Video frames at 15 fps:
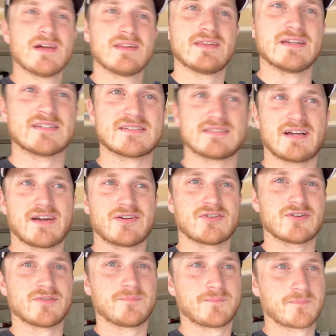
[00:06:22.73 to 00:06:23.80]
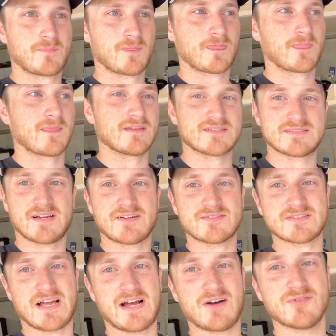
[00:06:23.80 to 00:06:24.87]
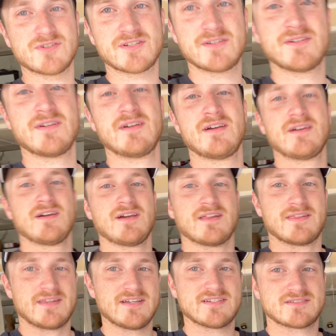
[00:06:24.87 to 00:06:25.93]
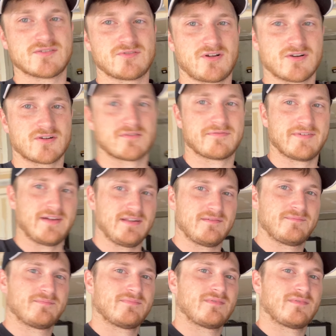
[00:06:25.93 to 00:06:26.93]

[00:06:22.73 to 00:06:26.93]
the sliders out, this no longer fit.